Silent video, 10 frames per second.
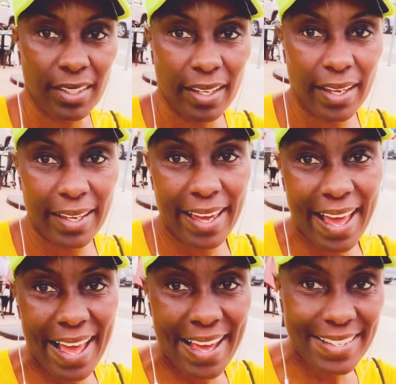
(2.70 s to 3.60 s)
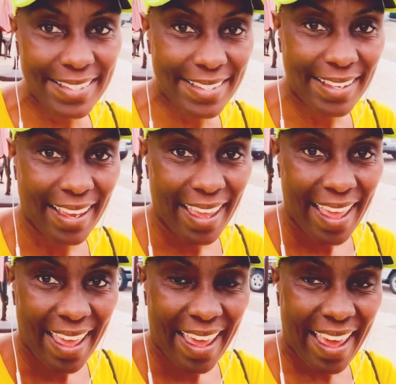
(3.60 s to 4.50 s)
Hey guys,
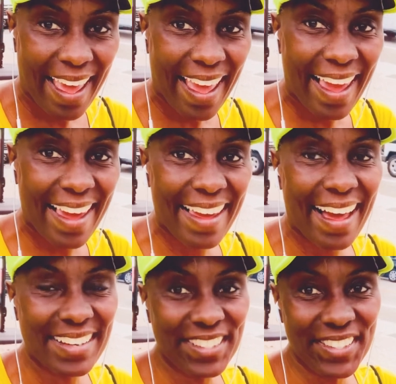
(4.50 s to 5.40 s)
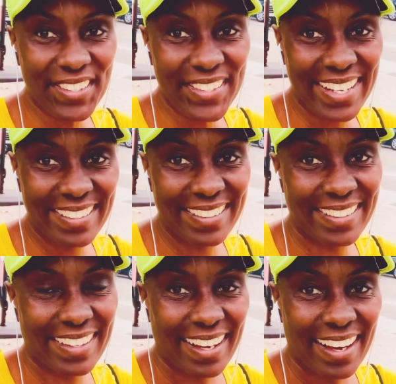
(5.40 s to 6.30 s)
hey, how you doing?
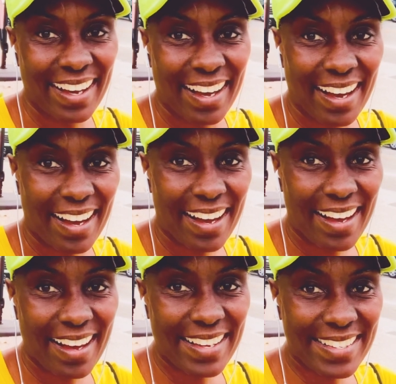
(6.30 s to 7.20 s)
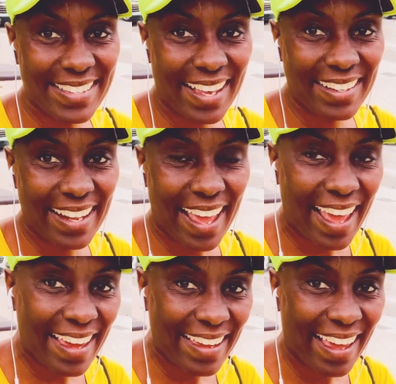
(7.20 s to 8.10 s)
It's
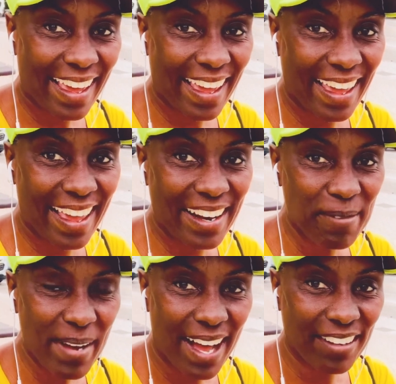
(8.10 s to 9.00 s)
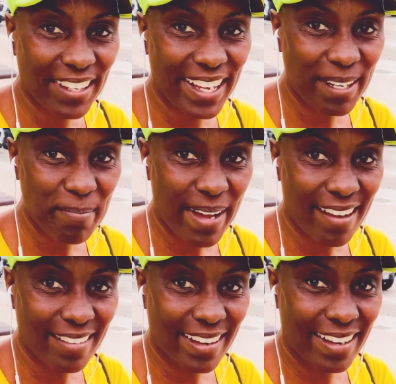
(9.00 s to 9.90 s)
Sunday and I'm out and
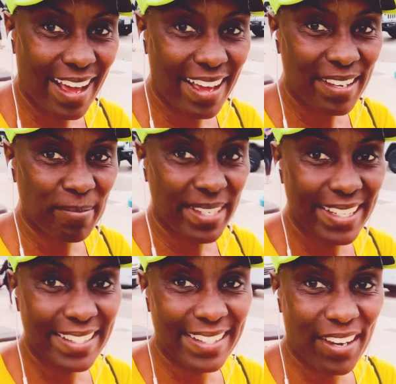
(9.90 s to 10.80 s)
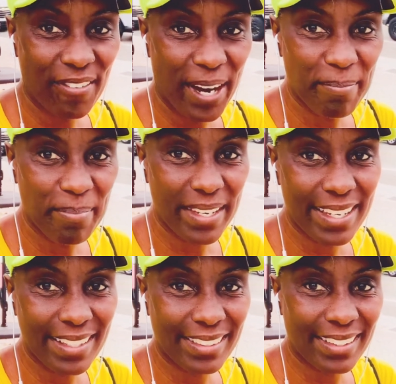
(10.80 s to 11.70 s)
about and I am in Delray
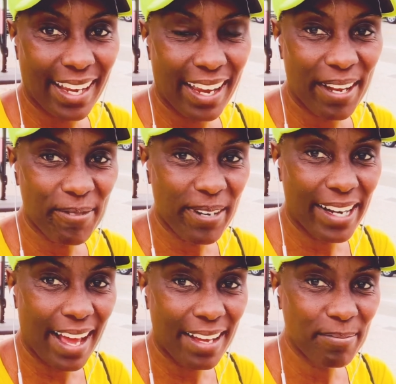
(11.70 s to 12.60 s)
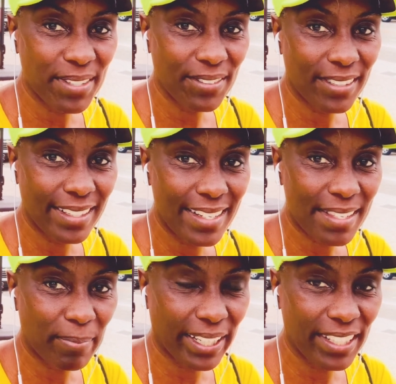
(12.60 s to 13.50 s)
Beach, and what I'm doing is
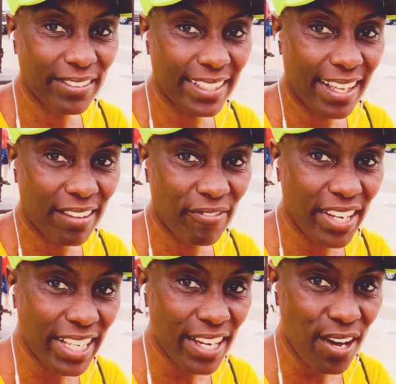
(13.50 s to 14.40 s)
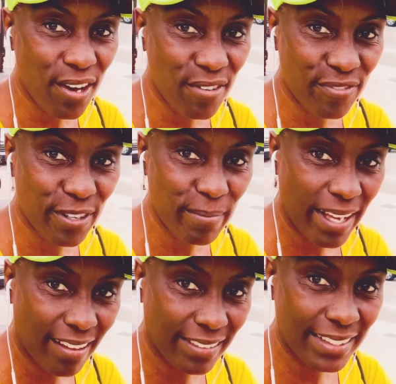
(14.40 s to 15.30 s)
bringing you another video from
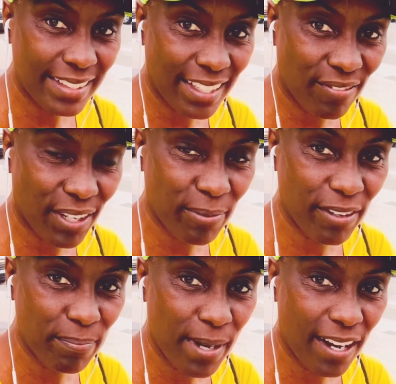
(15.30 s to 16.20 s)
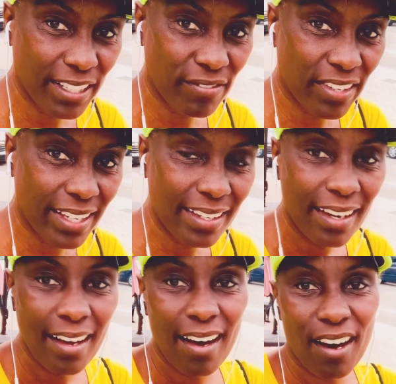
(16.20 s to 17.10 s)
Healthy TV with Monty V.
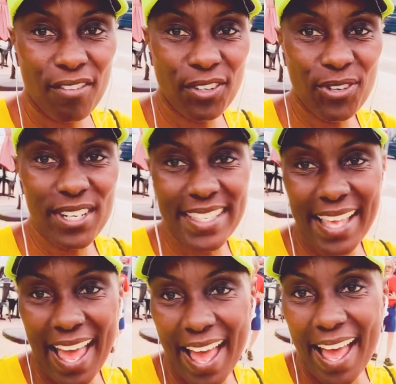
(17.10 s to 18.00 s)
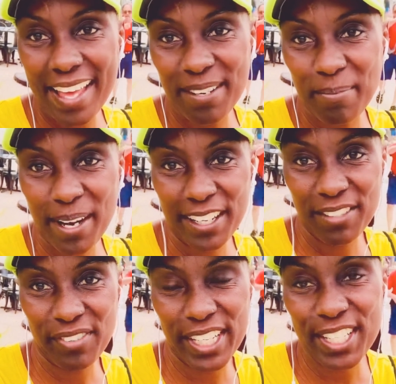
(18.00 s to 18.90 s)
Of course, I am Monty
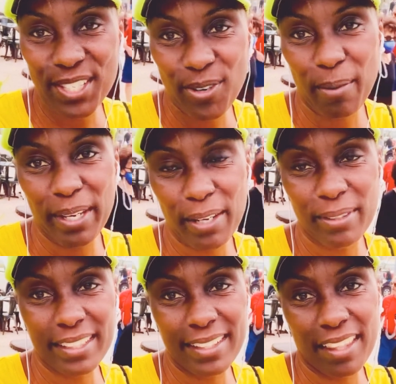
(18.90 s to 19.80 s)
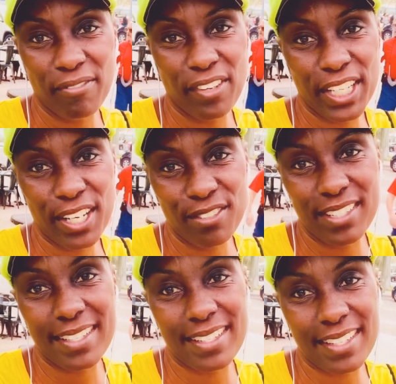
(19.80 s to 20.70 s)
V, so I'm here with another video
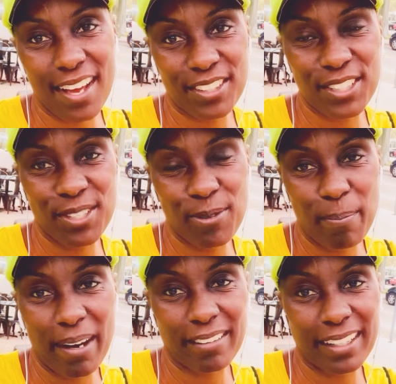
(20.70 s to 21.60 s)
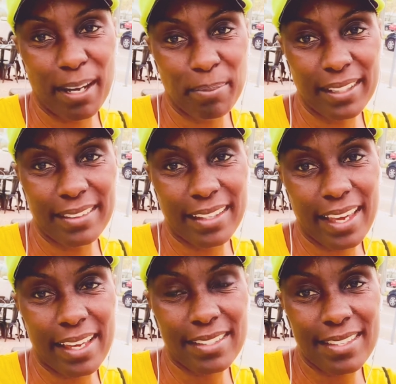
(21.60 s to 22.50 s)
just to talk to you about a couple of
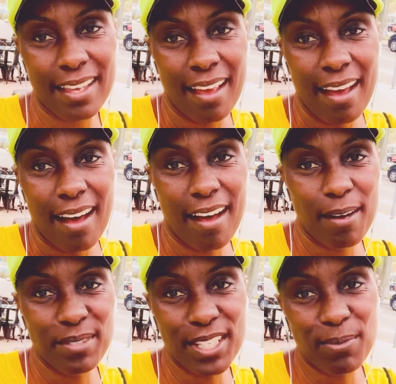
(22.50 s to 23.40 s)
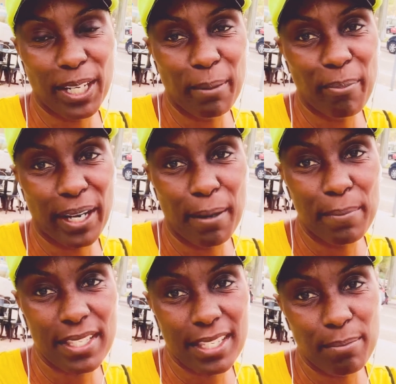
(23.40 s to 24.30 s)
things. Just wanted to bring
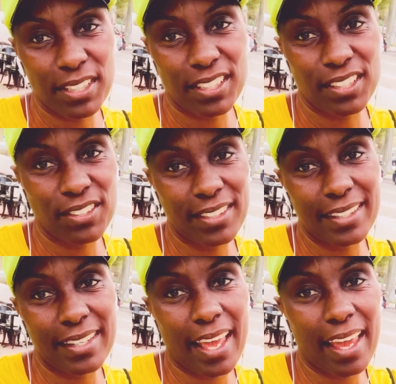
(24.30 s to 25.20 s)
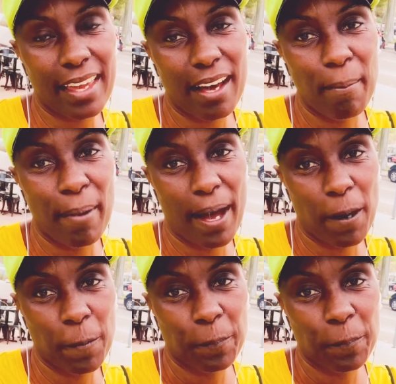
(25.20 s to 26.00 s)
up a subject to you today about